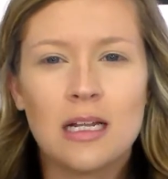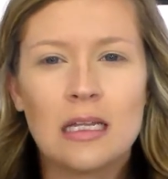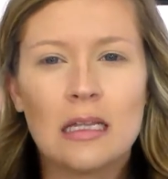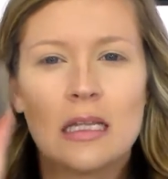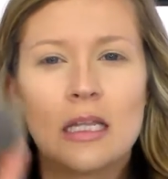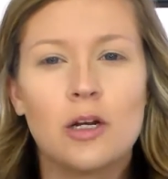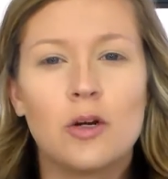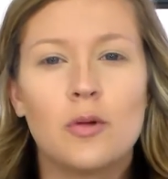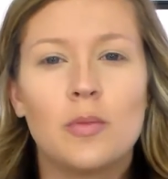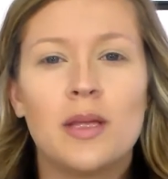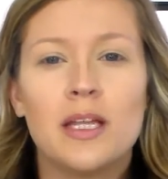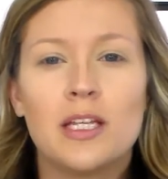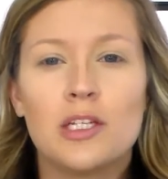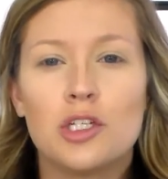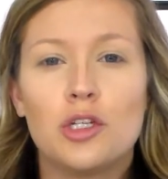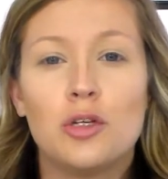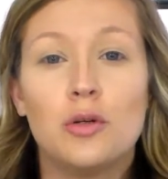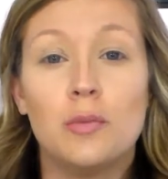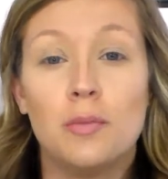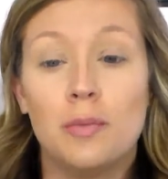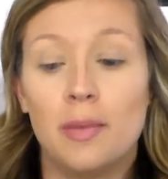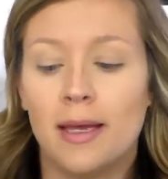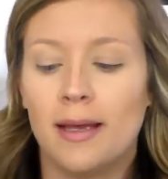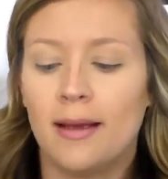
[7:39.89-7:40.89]
a little bit
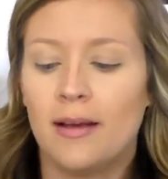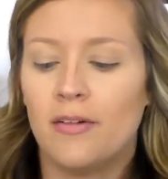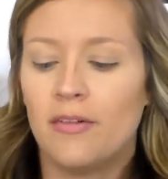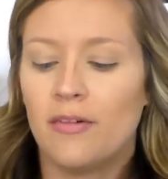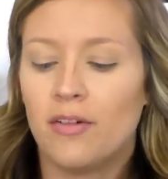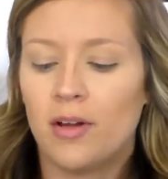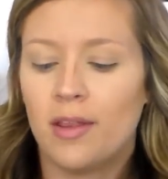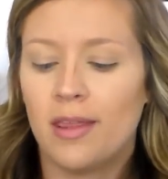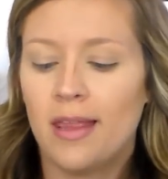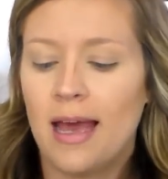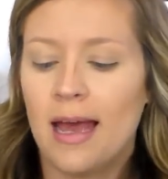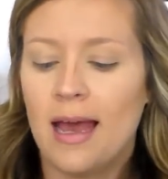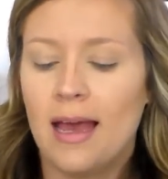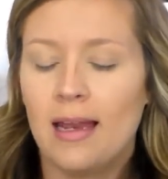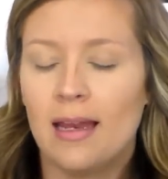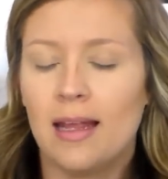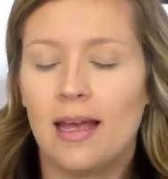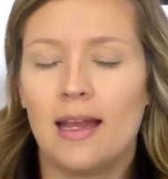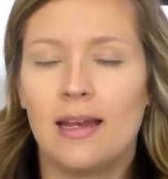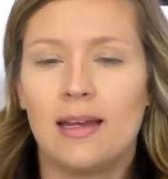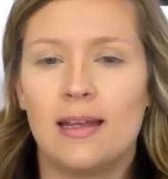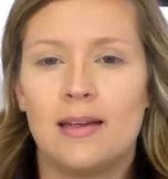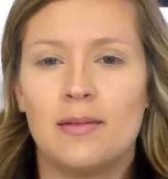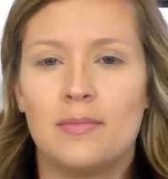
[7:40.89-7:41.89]
too big for
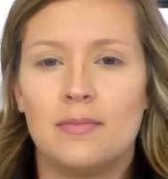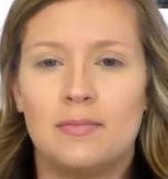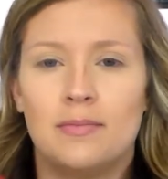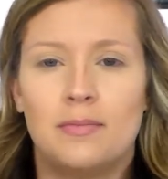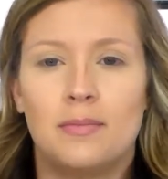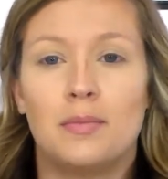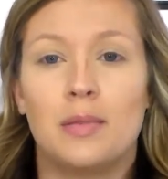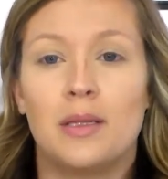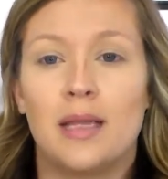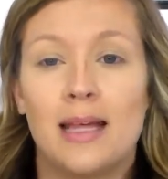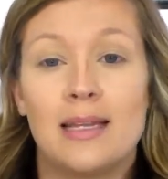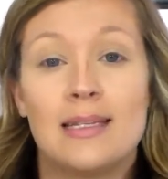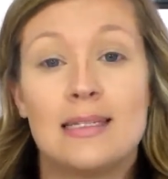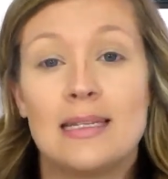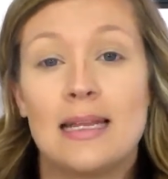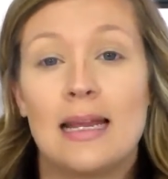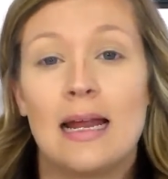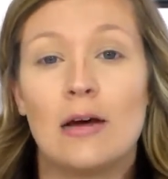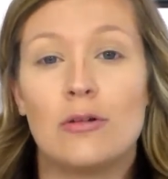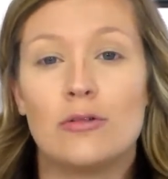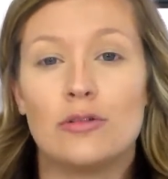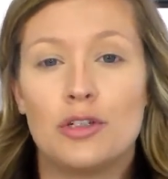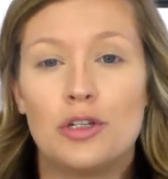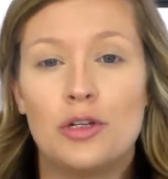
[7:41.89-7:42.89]
that and it blends it
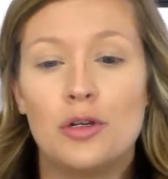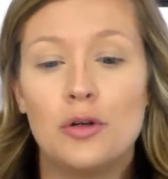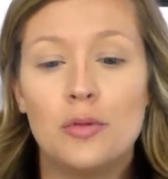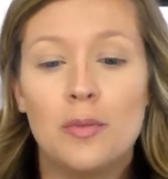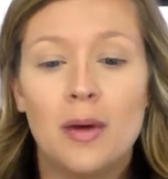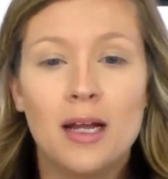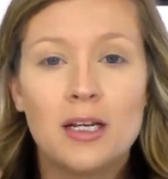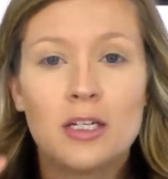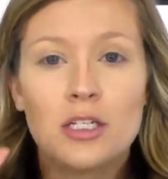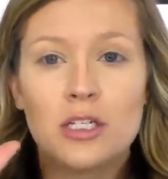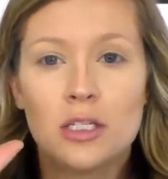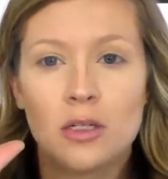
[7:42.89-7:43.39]
out too much,